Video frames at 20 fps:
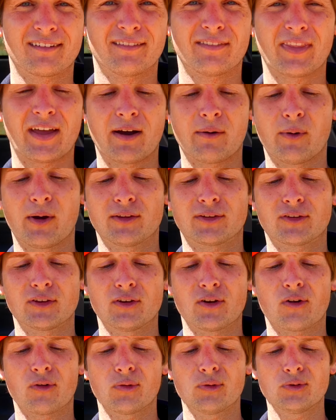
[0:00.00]
That way, so you
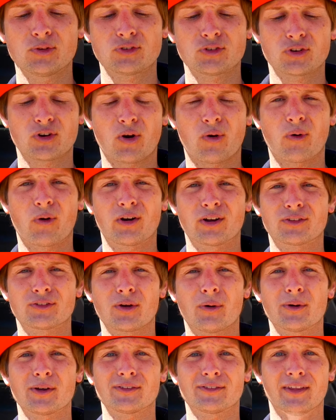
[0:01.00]
don't lose your cord, it's
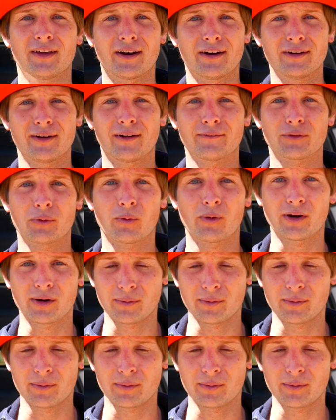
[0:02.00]
always there. You don't have to worry